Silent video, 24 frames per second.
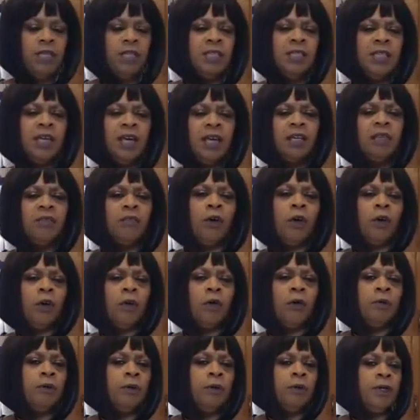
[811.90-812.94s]
Second of
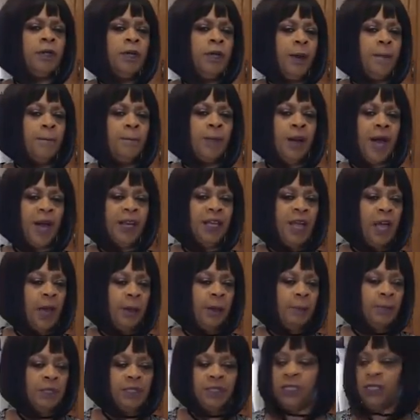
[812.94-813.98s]
all, body
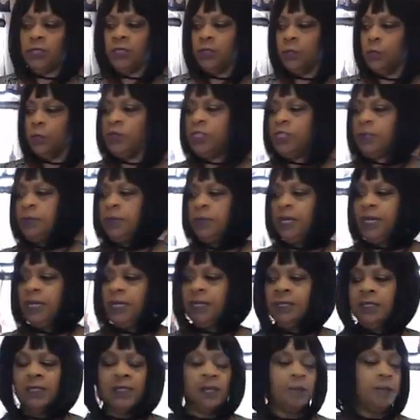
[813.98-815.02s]
composition, which
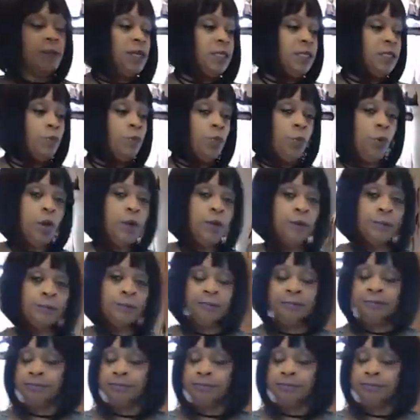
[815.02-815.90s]
means, let me get some water.